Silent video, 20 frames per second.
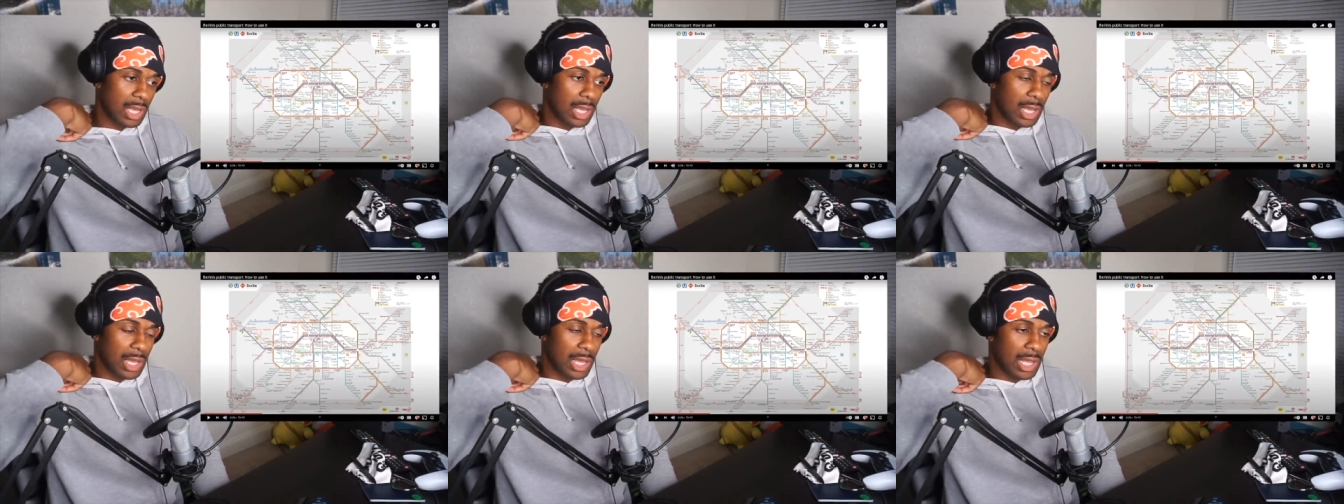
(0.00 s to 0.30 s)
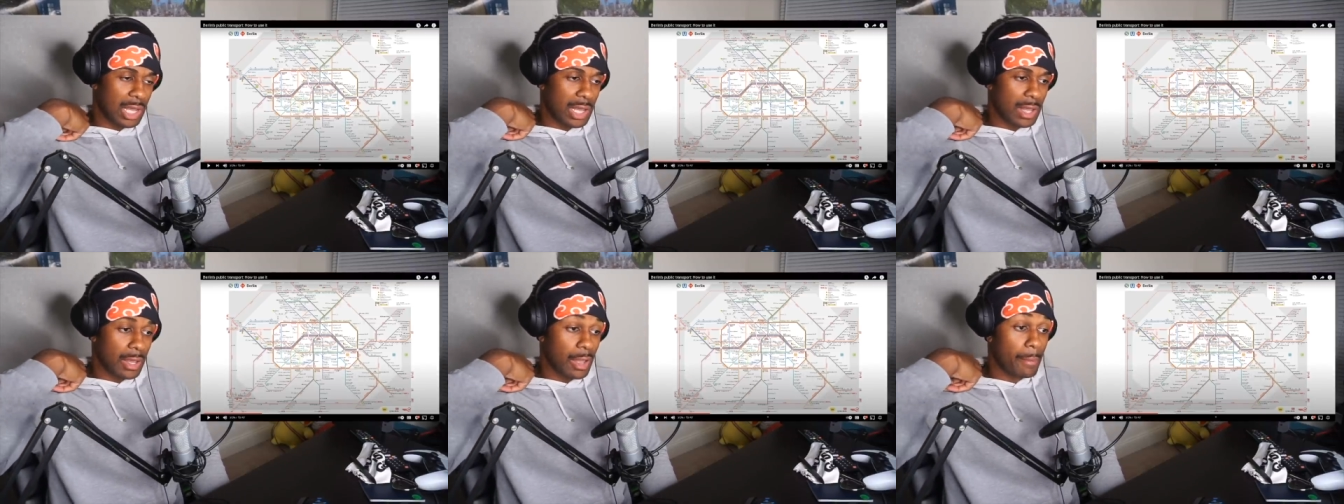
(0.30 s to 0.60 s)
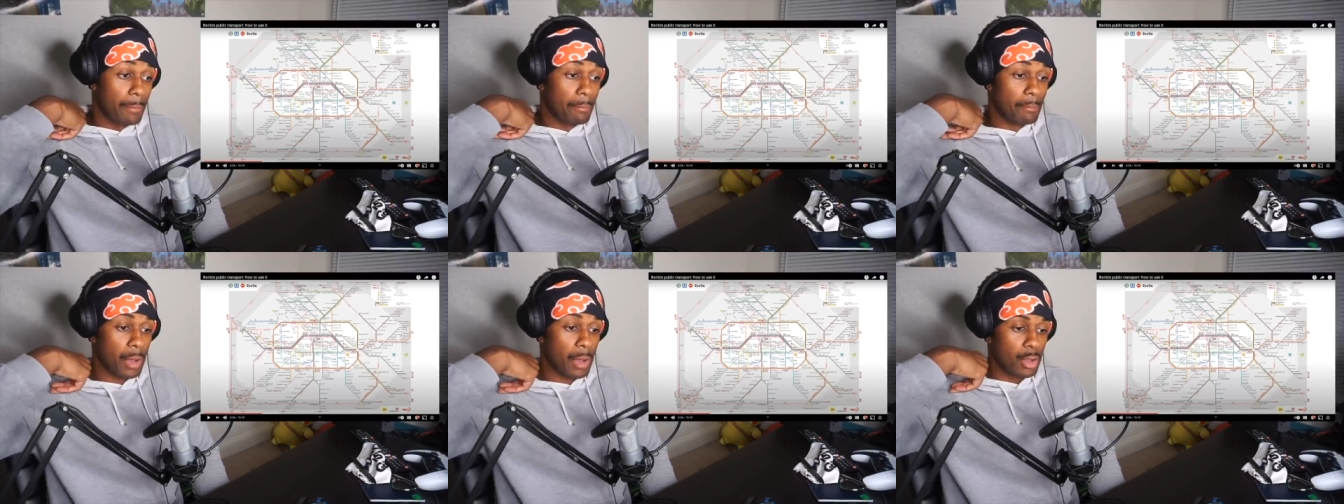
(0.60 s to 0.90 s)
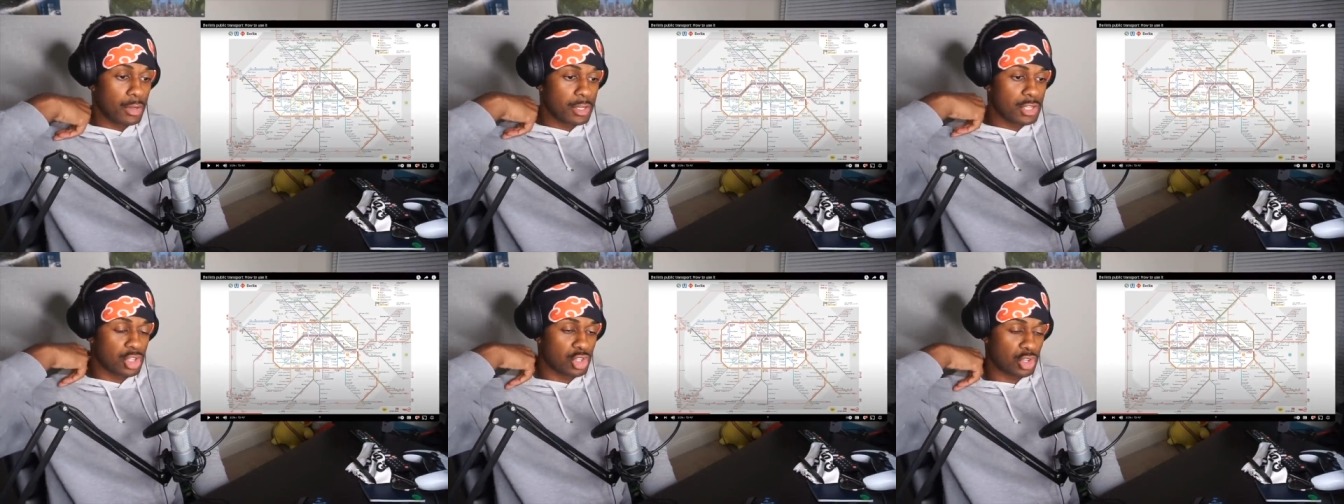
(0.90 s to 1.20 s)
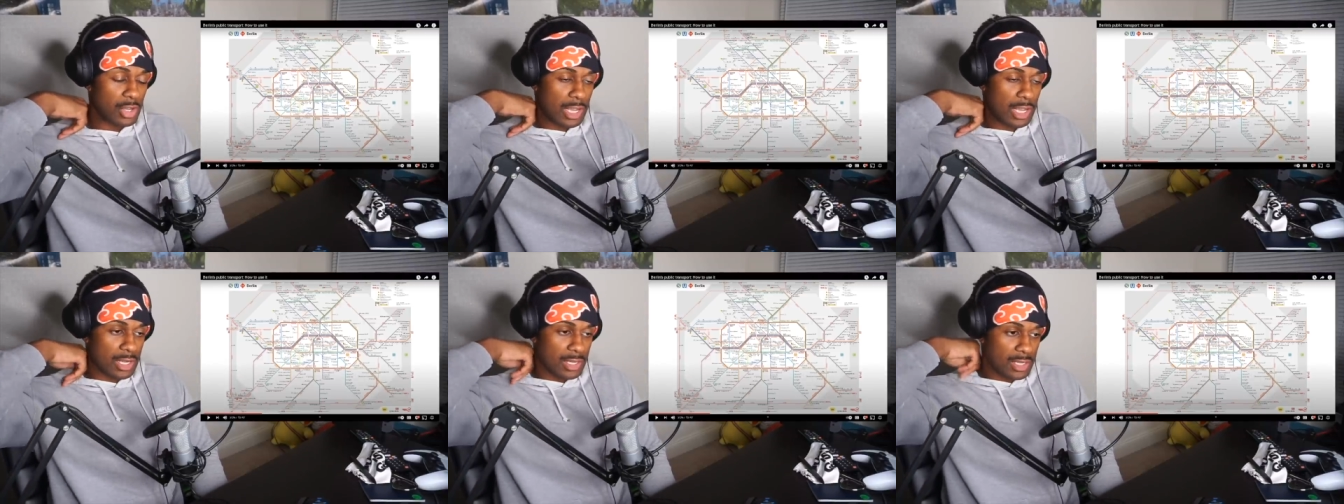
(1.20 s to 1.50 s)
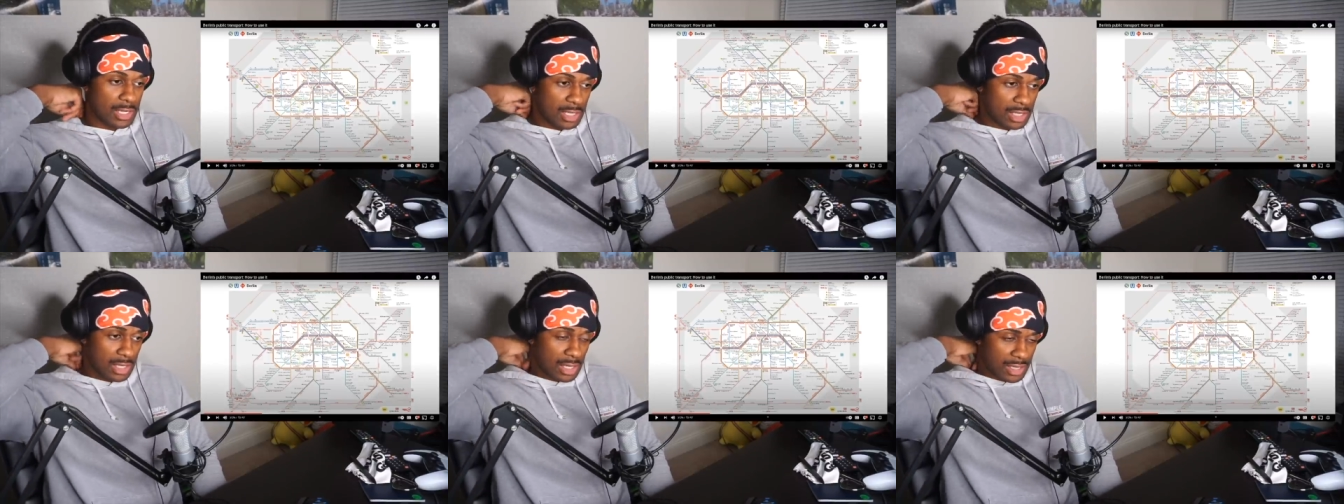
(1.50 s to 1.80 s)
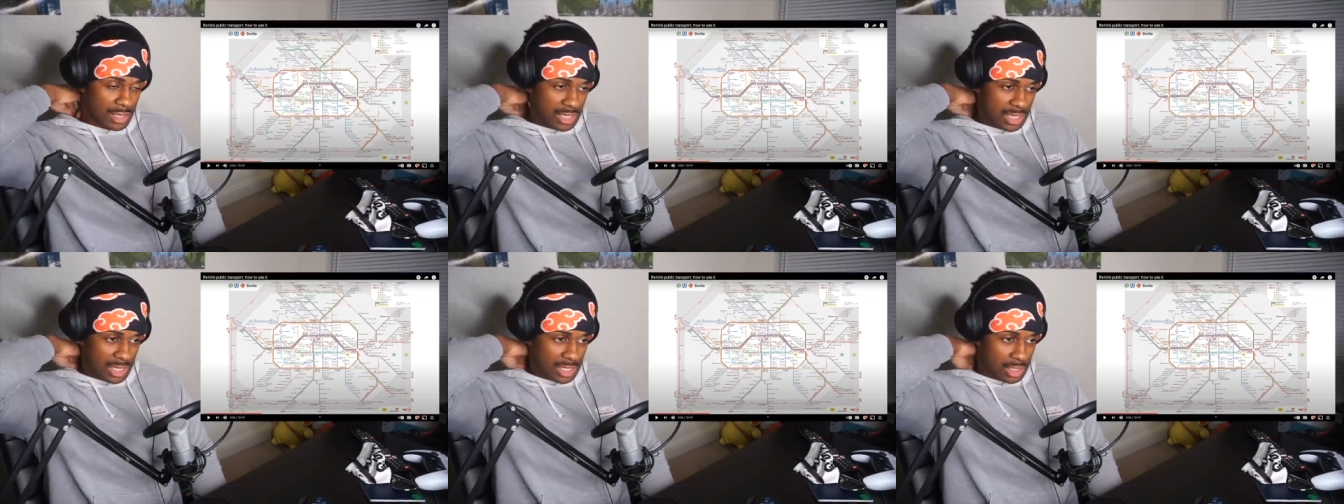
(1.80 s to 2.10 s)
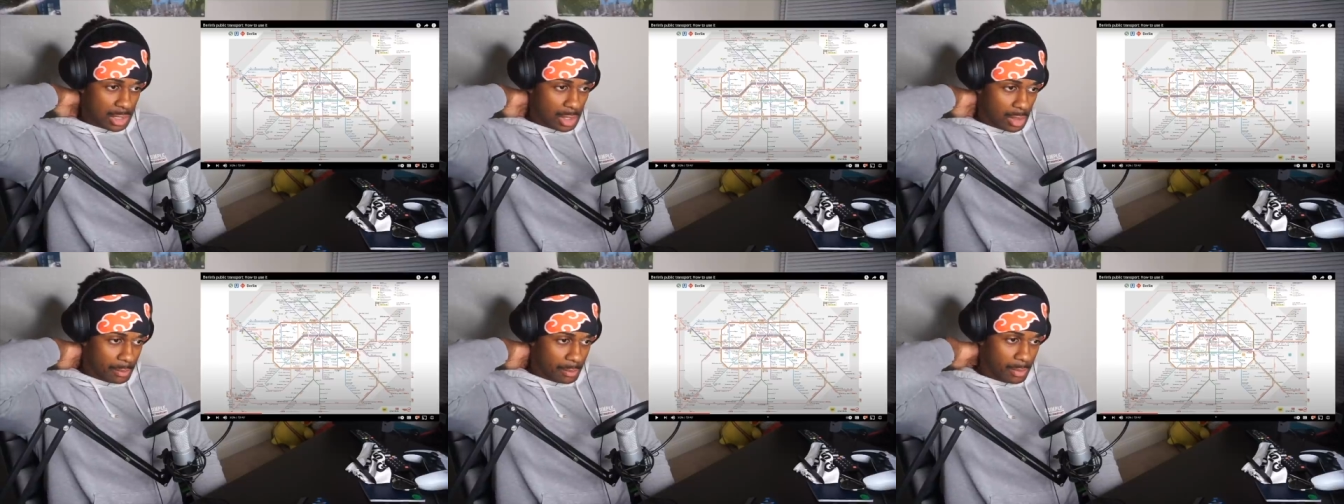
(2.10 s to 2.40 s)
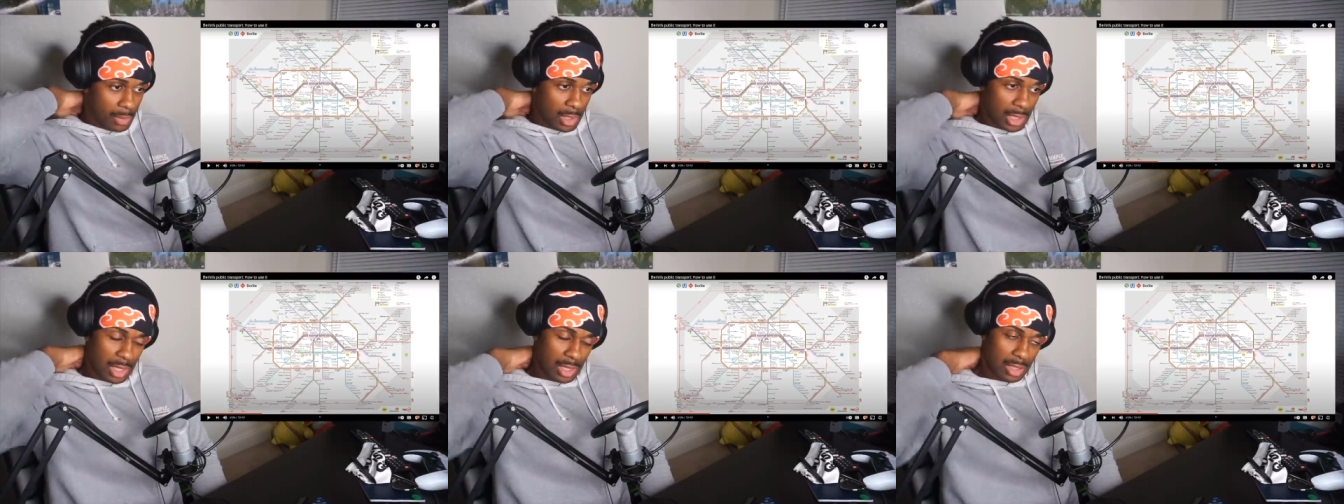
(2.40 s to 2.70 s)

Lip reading: most train system,